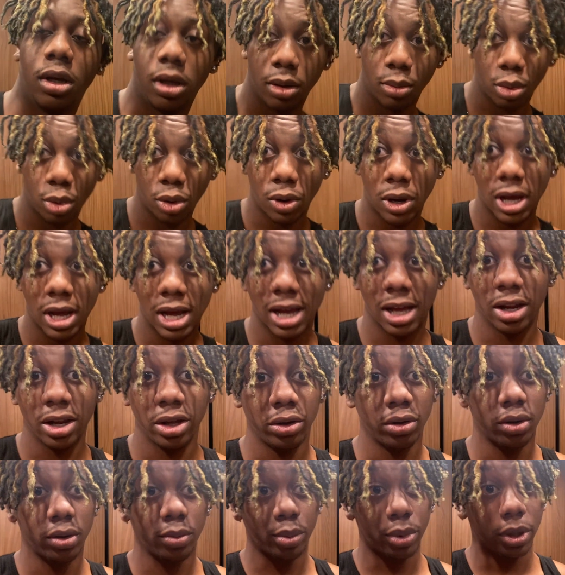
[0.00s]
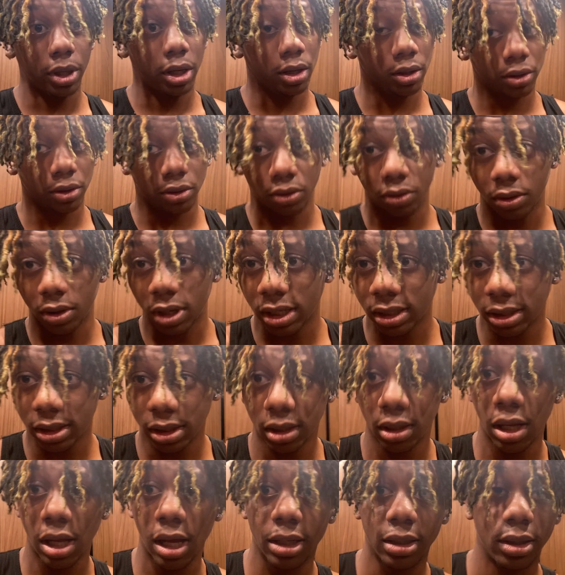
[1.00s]
bro, I had to use the bathroom. I just,
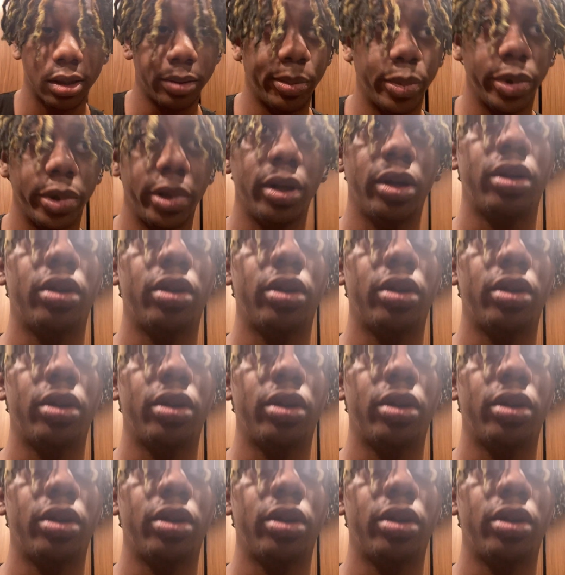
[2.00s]
I just made